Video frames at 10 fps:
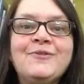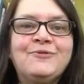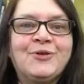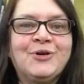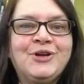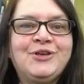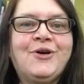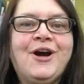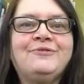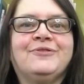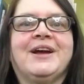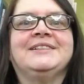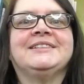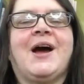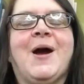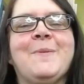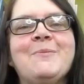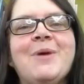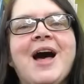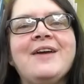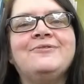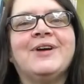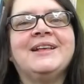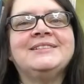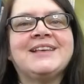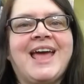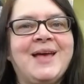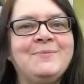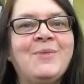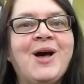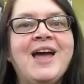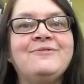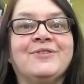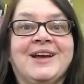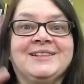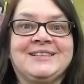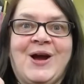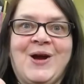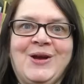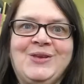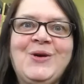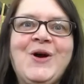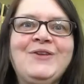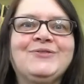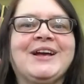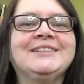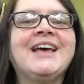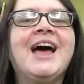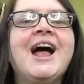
For your friends are my friends, and my friends are your friends.